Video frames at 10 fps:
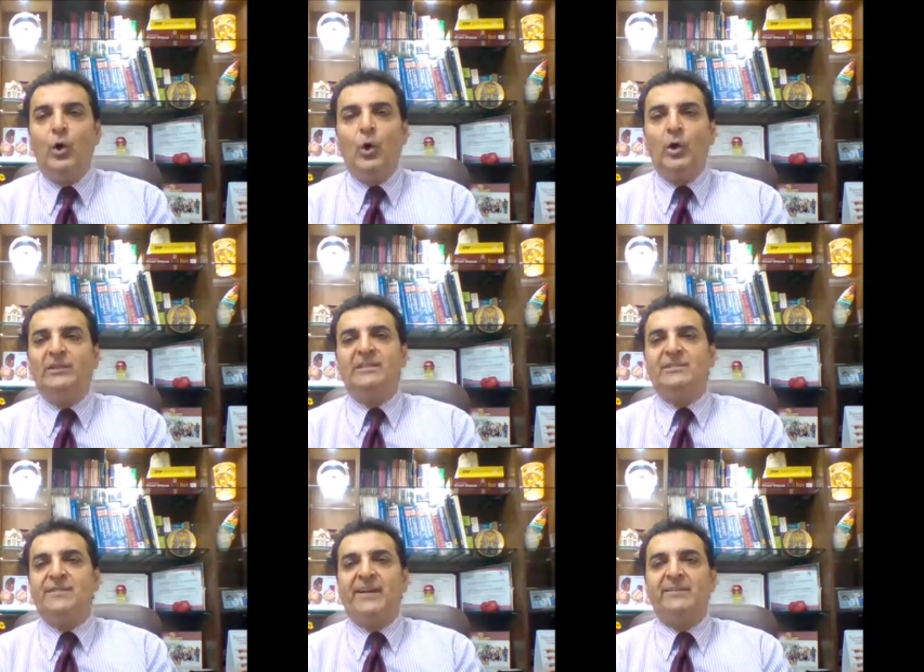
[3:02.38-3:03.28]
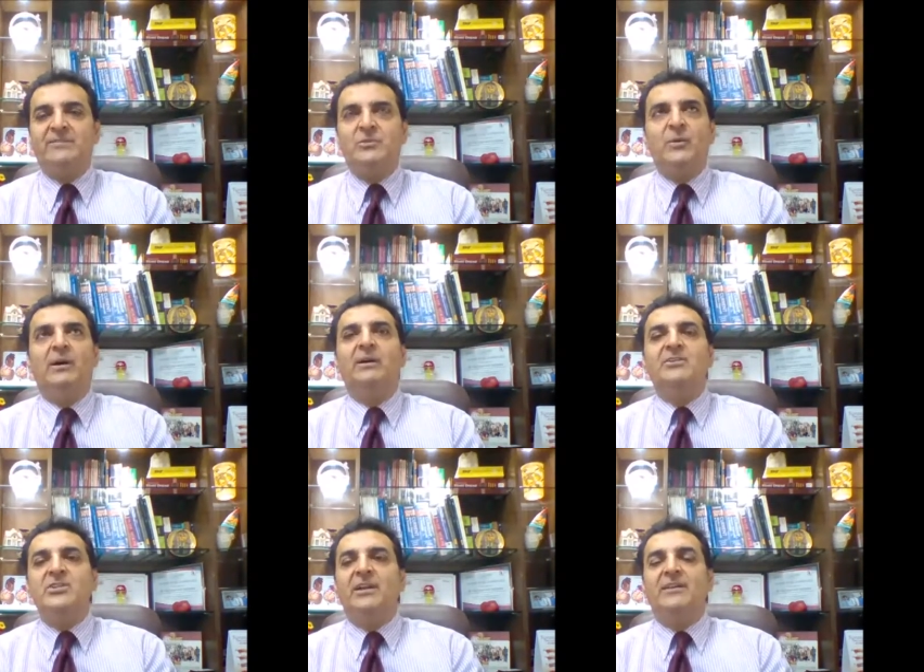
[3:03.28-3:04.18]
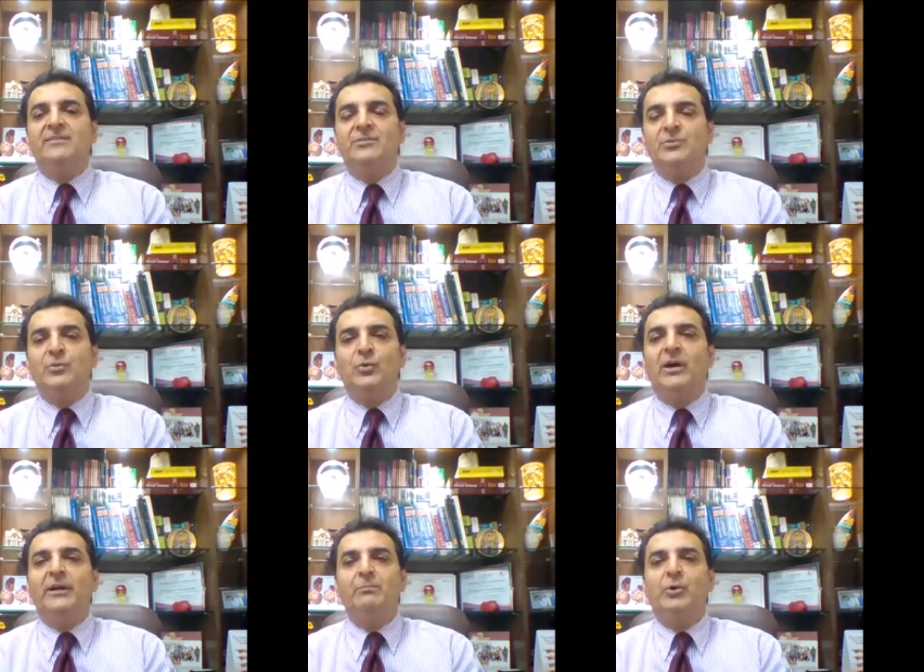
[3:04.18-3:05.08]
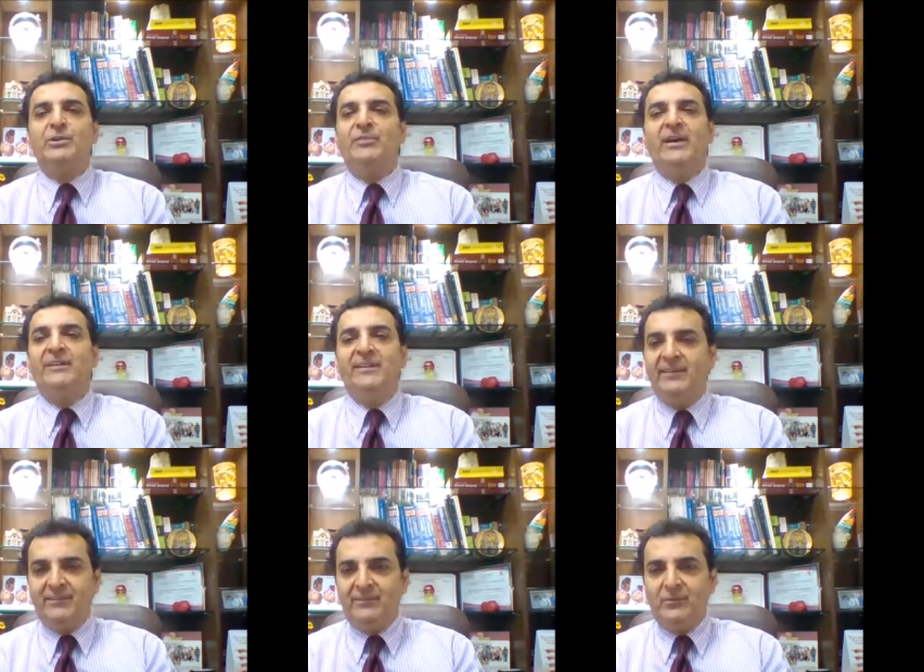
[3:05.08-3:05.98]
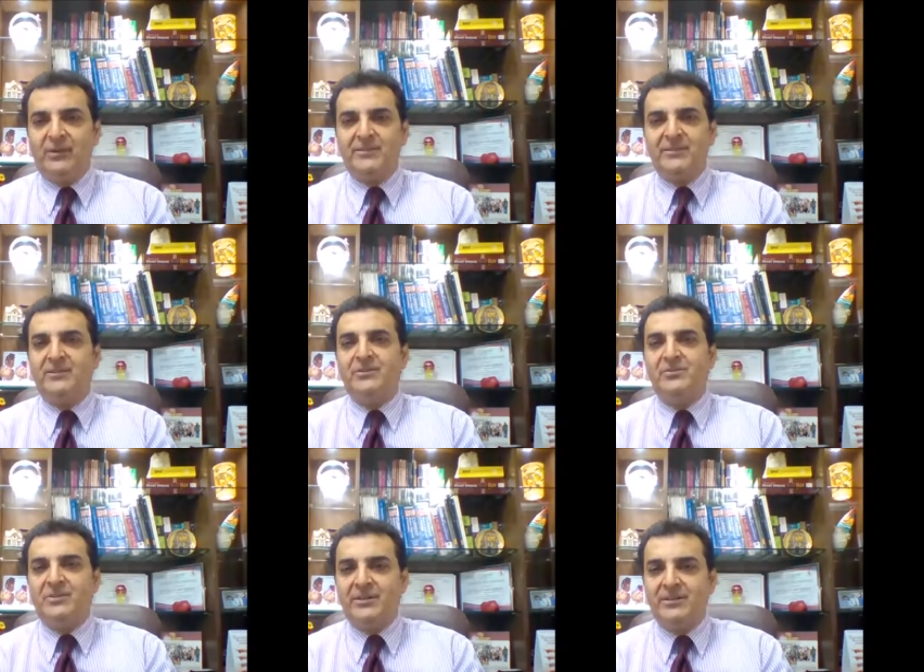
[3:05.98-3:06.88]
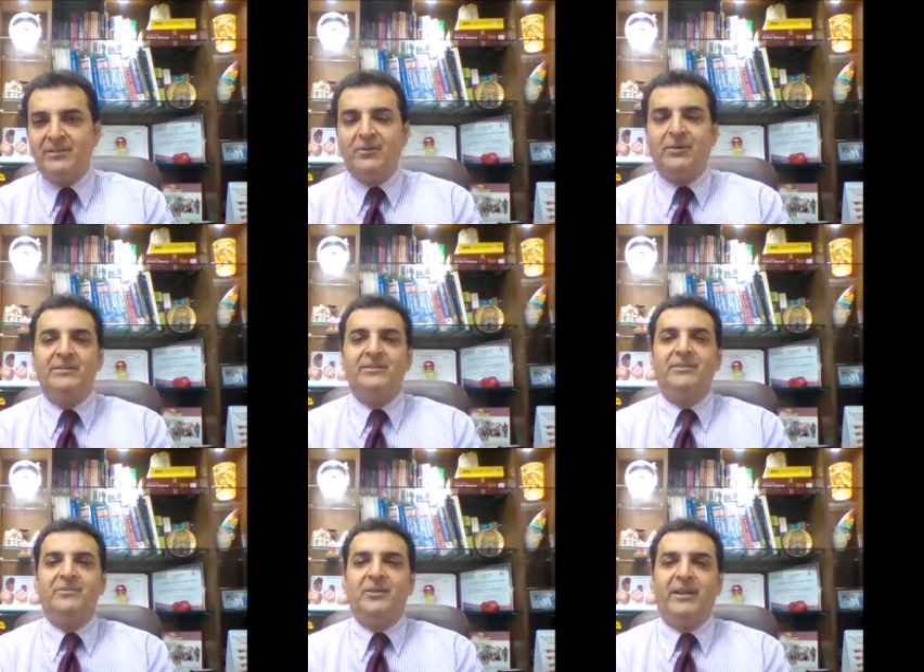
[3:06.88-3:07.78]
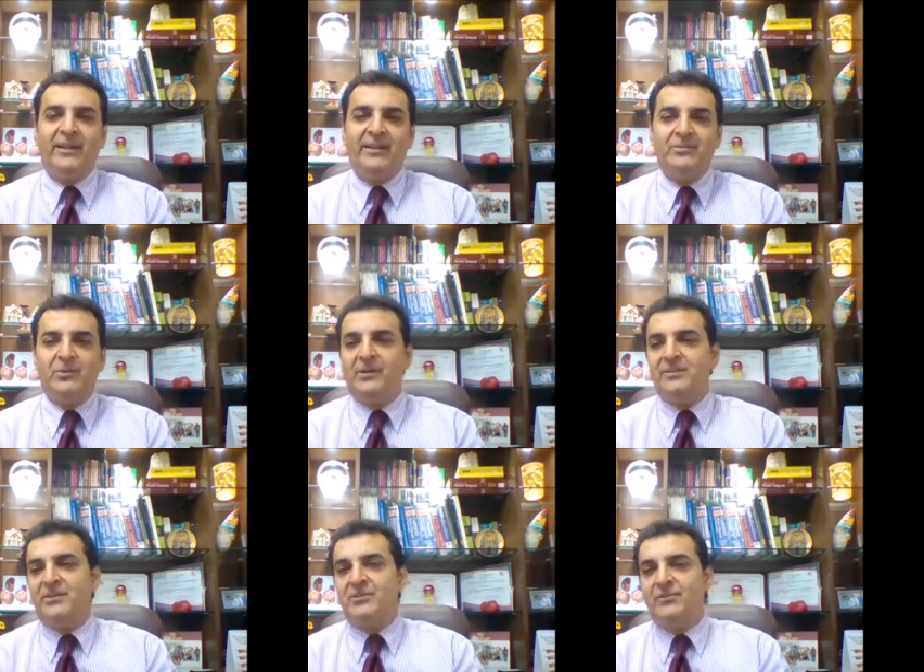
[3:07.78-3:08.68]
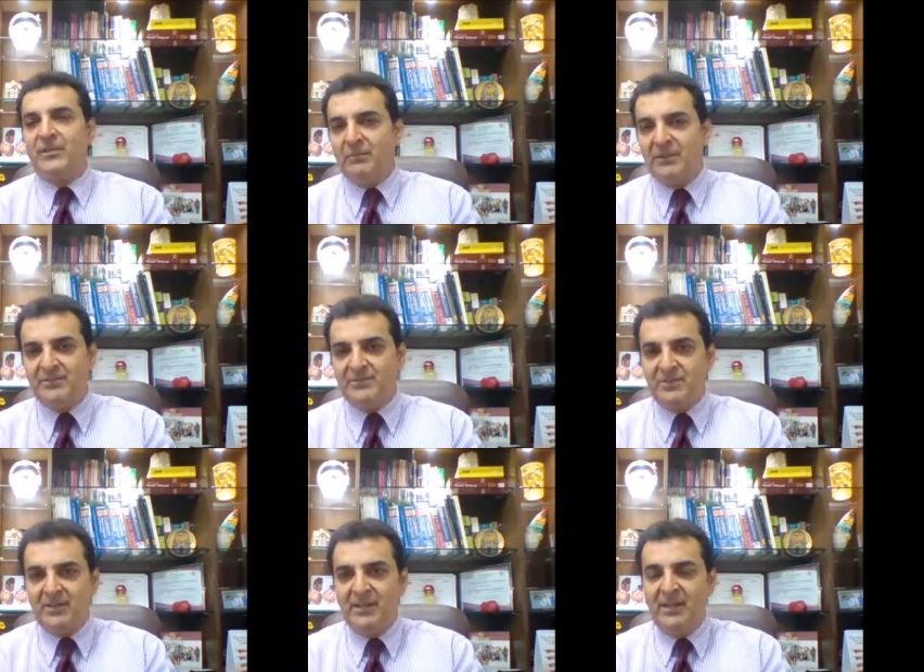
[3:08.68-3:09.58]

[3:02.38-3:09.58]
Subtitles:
all these factors you can't change. So you can't modify these. You can't change your gender, you can't change your age, you can't change your family history.